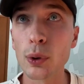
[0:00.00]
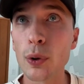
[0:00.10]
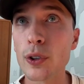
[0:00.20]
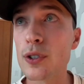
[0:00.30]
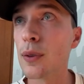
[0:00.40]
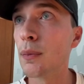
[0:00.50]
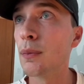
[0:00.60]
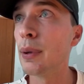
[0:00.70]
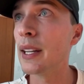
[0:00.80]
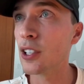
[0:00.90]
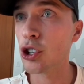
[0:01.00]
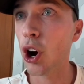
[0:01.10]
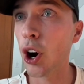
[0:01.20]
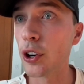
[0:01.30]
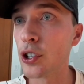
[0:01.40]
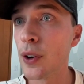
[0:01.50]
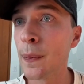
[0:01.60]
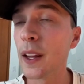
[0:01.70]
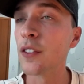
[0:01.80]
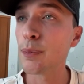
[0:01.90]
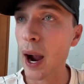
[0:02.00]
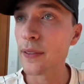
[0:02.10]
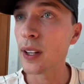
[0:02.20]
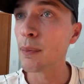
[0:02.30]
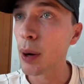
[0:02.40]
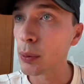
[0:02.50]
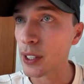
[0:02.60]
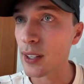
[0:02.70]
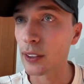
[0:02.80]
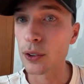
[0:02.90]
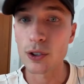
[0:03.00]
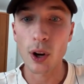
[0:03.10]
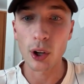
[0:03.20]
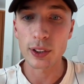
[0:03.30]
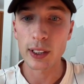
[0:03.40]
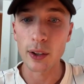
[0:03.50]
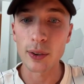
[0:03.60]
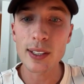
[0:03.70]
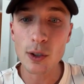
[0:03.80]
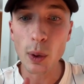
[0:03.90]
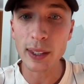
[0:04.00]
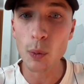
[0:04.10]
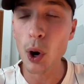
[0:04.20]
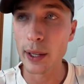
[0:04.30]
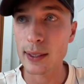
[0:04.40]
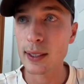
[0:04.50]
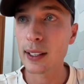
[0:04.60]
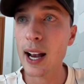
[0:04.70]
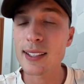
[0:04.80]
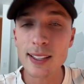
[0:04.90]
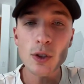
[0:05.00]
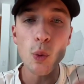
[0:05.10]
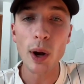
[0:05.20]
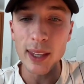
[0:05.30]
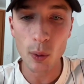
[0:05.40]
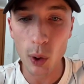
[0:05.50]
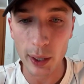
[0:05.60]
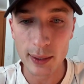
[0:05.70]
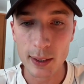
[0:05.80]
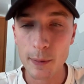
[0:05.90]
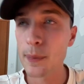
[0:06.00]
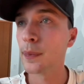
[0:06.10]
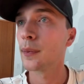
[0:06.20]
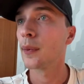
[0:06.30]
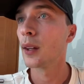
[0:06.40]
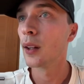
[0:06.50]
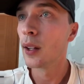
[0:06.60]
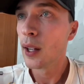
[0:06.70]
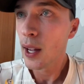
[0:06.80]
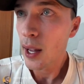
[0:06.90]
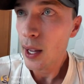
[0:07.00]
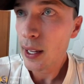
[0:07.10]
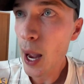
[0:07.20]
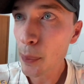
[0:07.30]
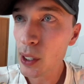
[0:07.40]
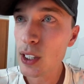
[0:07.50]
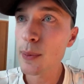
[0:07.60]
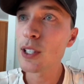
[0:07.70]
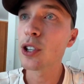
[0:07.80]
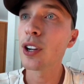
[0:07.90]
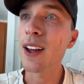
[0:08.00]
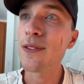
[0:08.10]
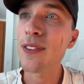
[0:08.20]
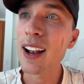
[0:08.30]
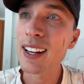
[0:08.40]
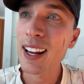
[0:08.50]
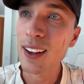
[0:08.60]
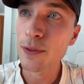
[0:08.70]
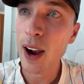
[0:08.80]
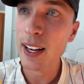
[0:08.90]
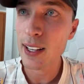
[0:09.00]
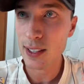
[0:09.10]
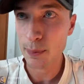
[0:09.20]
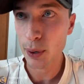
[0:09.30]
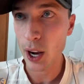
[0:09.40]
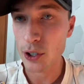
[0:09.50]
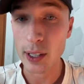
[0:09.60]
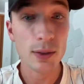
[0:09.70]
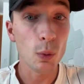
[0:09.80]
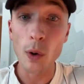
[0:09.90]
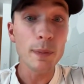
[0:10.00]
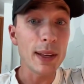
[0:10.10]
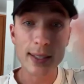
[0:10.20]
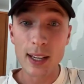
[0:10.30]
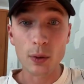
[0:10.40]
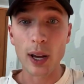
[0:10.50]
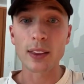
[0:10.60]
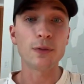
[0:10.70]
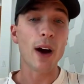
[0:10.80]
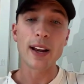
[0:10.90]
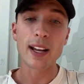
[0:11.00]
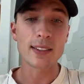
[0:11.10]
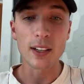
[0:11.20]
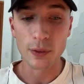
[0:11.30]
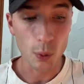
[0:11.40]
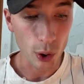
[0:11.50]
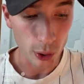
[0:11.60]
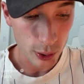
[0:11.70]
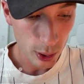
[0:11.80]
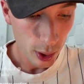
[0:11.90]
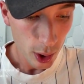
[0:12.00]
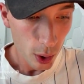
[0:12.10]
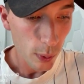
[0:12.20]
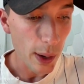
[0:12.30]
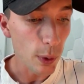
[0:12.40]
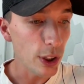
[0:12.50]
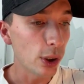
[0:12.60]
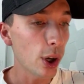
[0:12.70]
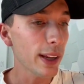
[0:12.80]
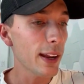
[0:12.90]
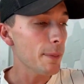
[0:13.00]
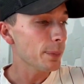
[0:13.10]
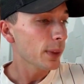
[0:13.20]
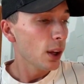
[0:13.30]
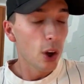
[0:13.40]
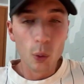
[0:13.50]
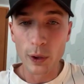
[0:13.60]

feudal lords being in charge of private and public sectors altogether. This is what they want. Guys, this is what they want. Capitalism is good at financing projects. What we've been seeing, right? The financing of the world, right? When you look at